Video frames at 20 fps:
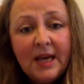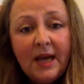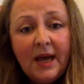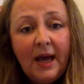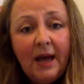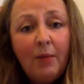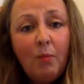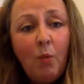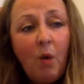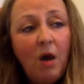
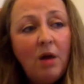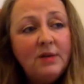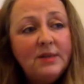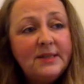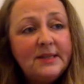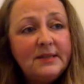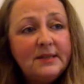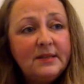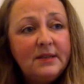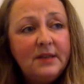And
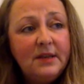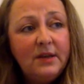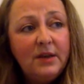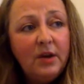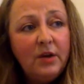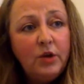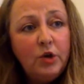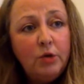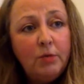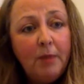whilst
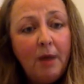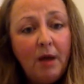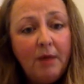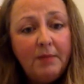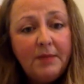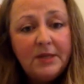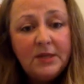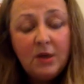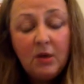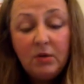you might be
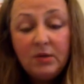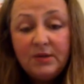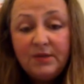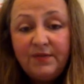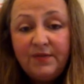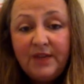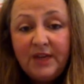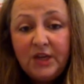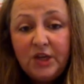told to feed